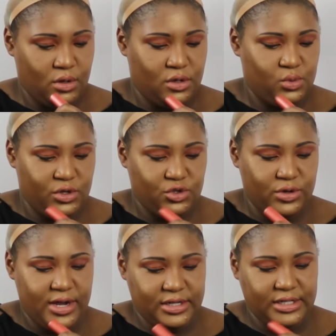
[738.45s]
Because we're
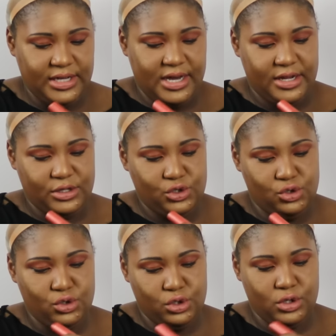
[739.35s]
trying to get it
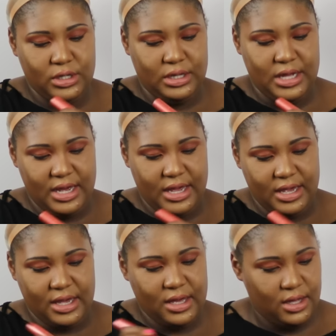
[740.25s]
to look
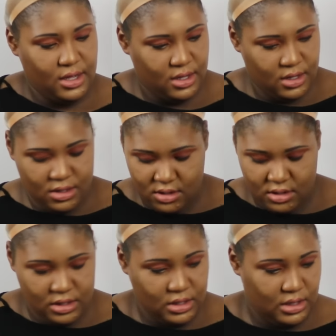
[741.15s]
like,
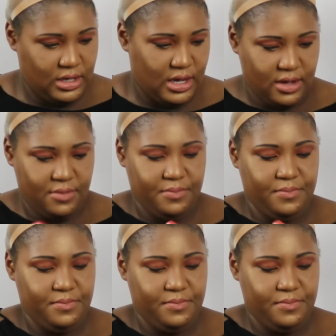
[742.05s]
yeah.